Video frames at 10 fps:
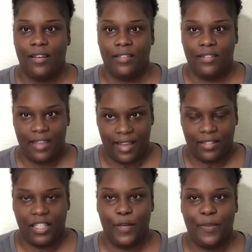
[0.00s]
Yes,
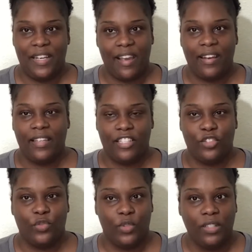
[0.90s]
hubby daddy is
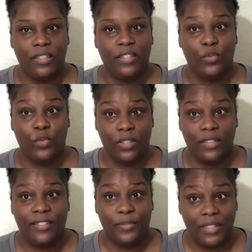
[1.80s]
really,
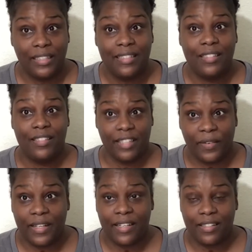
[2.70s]
really, really
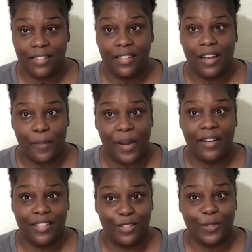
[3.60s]
serious about
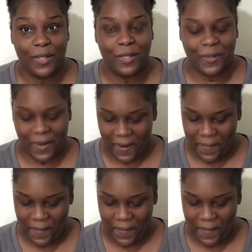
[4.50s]
his toy toy.